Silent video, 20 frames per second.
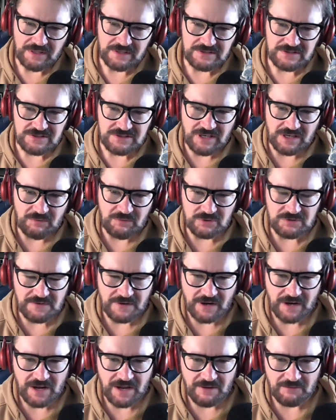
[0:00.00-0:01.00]
Sting was
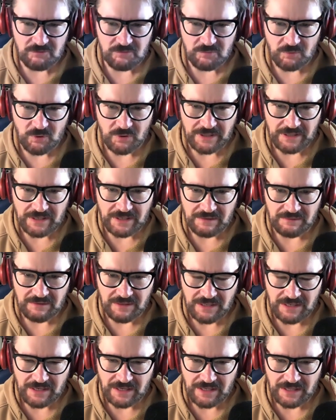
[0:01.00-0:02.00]
very comfortable
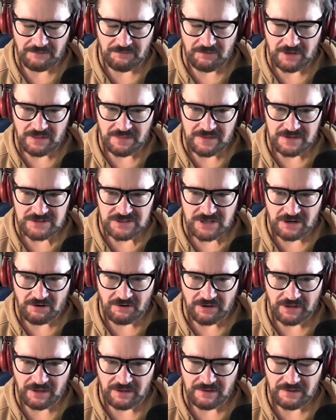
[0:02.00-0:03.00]
in living in this
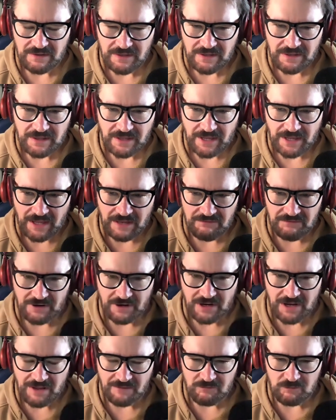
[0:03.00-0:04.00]
area and
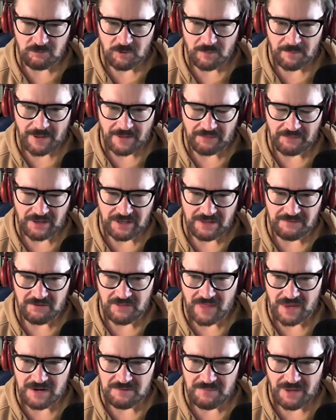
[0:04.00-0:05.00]
very comfortable about the
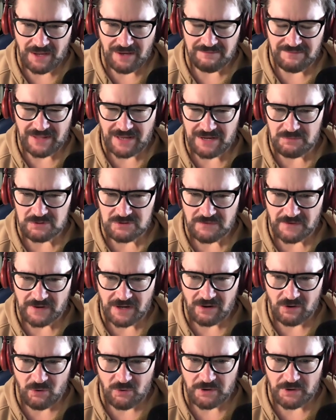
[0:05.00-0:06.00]
living that he made. And he was
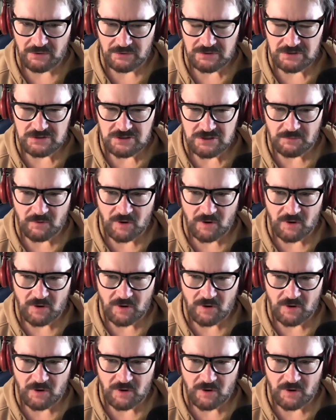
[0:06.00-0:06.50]
very loyal to Jim